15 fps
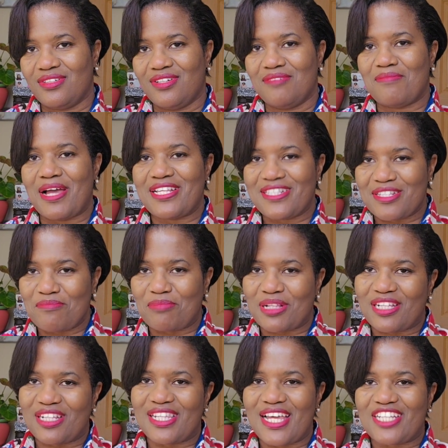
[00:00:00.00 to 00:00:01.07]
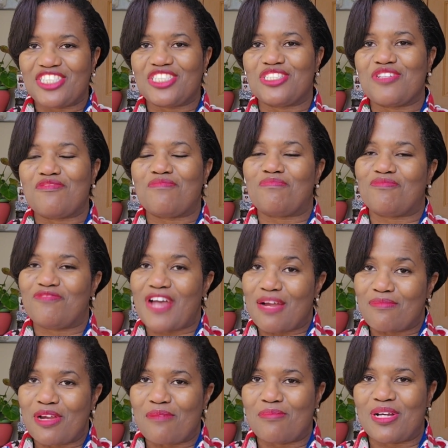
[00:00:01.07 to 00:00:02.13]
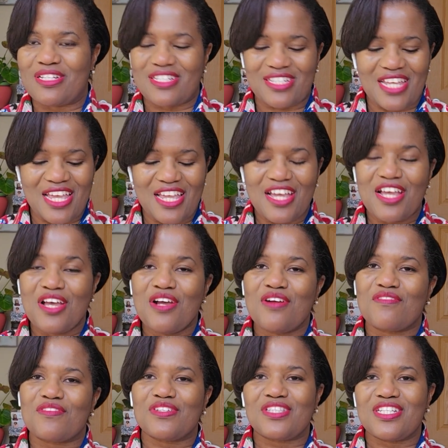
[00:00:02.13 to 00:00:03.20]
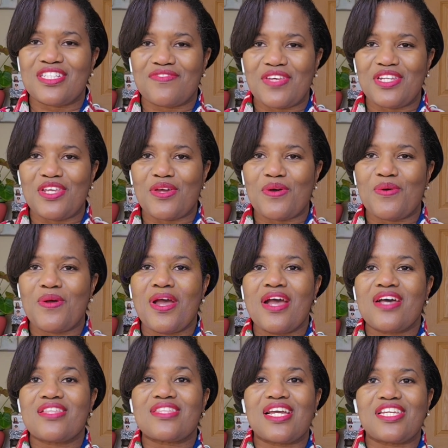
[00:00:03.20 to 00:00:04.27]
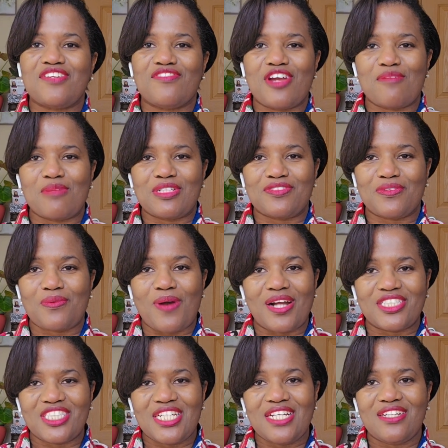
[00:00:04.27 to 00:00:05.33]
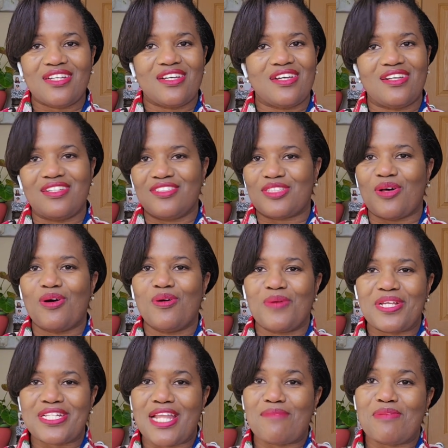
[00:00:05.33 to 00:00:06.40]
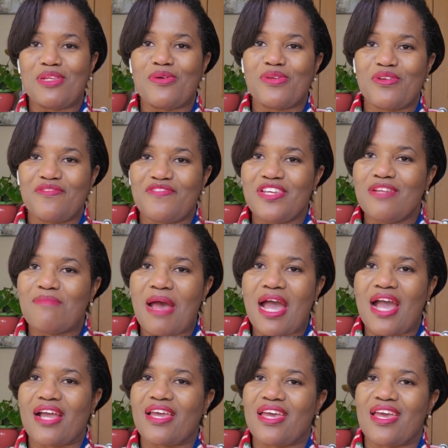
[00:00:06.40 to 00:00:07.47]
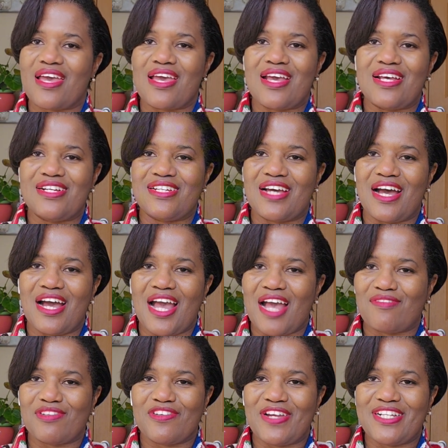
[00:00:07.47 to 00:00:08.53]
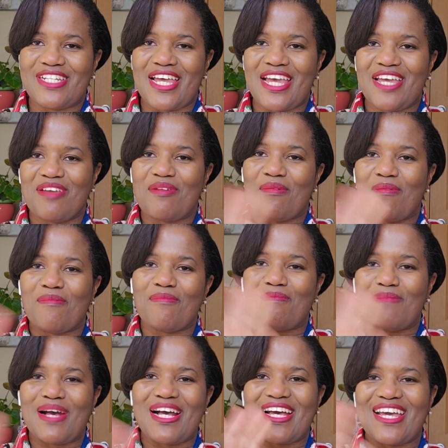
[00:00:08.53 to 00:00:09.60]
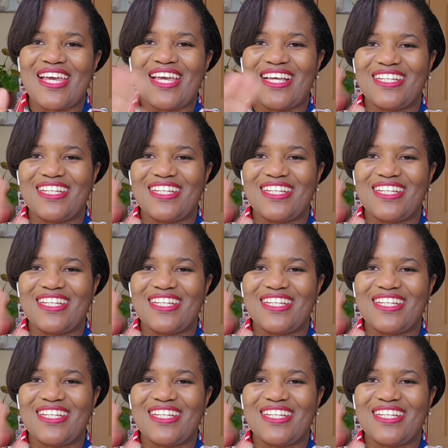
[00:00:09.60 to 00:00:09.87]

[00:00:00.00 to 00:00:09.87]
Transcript: my simple collection of fabric busting for this video. Thank you very much for watching, and as always, let me know your feedback, and have a great day. Bye.